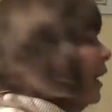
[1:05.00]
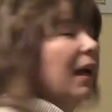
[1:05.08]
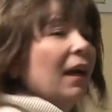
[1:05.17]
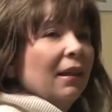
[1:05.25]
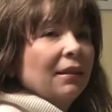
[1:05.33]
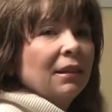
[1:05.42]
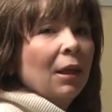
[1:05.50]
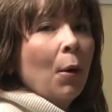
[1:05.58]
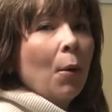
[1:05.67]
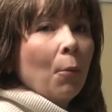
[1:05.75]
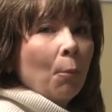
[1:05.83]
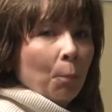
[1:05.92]
and
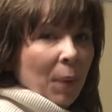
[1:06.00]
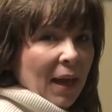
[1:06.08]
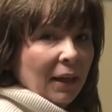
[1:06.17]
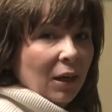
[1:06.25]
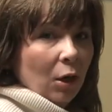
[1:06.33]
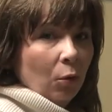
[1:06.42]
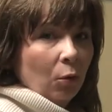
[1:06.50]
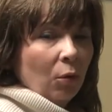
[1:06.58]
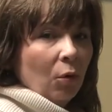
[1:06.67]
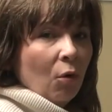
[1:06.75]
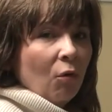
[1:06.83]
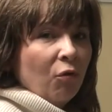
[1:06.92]
panko
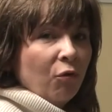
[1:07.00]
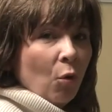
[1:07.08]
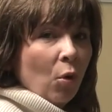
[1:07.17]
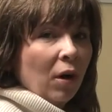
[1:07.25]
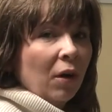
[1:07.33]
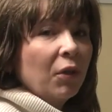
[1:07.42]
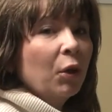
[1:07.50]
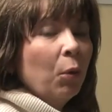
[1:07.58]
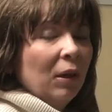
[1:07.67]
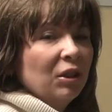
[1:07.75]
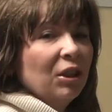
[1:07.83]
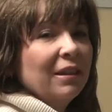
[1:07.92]
for the
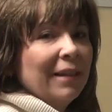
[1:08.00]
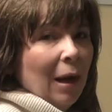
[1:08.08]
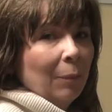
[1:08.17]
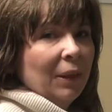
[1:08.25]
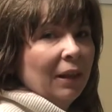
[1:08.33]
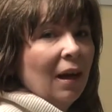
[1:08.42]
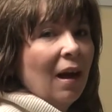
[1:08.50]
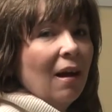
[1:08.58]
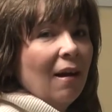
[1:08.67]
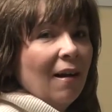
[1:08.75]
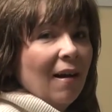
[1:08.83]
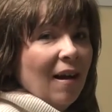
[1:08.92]
crunchy topping
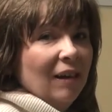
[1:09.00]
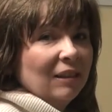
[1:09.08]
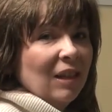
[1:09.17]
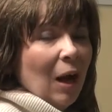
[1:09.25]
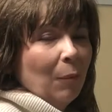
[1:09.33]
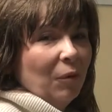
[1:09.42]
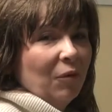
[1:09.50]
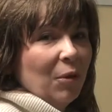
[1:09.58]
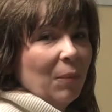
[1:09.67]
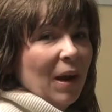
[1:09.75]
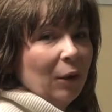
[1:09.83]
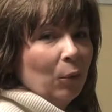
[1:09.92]
on top of
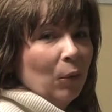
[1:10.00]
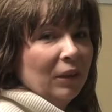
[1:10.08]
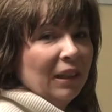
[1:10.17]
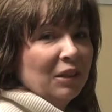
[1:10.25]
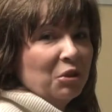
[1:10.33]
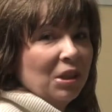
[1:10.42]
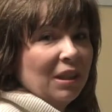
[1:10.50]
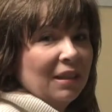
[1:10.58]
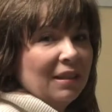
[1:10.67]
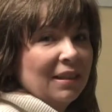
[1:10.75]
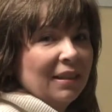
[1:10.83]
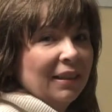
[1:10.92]
the macaroni and
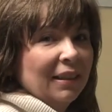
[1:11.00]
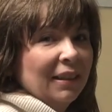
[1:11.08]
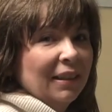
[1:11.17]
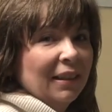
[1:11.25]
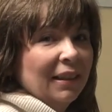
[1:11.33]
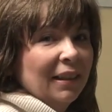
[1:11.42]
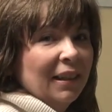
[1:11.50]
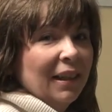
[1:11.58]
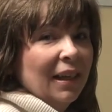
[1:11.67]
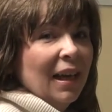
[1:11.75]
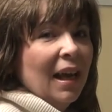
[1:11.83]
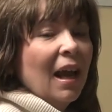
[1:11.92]
cheese.
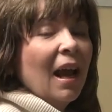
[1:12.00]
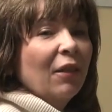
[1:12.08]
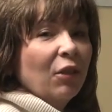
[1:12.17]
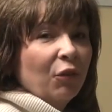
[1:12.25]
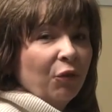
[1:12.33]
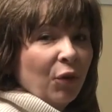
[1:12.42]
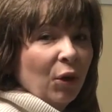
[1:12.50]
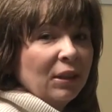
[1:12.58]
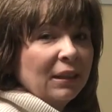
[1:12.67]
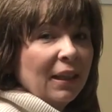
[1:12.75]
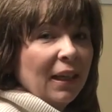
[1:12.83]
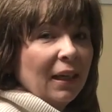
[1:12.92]
The
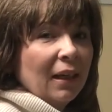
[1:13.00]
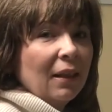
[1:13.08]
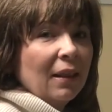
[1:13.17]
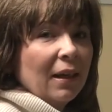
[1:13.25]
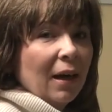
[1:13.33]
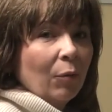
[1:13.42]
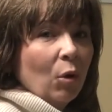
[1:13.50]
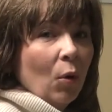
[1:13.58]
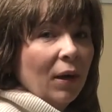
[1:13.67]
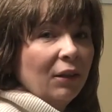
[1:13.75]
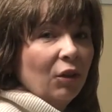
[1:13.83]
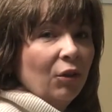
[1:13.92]
first thing that I'm
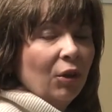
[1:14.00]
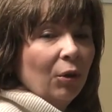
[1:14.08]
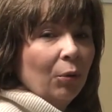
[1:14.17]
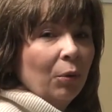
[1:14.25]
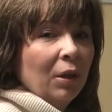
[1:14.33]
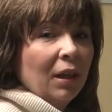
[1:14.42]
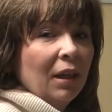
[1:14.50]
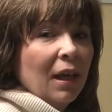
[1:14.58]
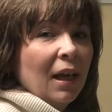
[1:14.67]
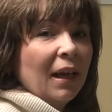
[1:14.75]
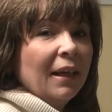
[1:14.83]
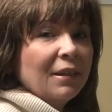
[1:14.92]
going to do
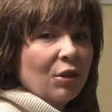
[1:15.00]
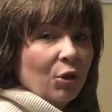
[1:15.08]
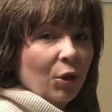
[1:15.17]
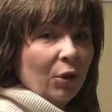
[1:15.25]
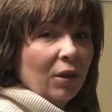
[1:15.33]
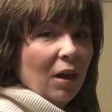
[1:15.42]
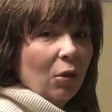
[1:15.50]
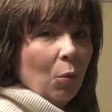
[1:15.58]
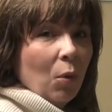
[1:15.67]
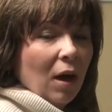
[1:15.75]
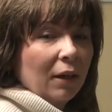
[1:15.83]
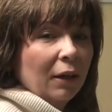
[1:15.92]
is turn on the
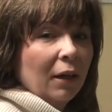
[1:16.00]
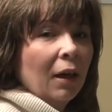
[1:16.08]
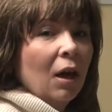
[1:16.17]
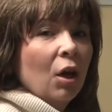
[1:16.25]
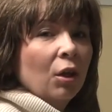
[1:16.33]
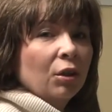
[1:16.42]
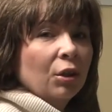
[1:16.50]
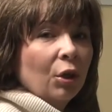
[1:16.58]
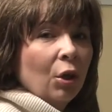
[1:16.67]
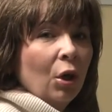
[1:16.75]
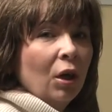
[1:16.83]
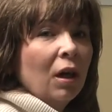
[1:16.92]
water to
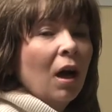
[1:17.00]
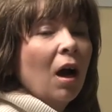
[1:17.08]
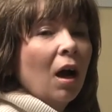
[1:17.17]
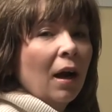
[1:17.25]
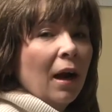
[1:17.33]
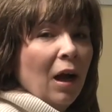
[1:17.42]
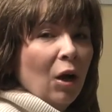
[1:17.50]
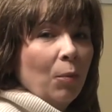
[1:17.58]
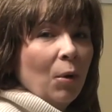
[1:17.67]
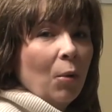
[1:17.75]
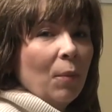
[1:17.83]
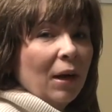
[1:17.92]
cook our
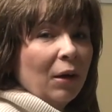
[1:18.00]
elbow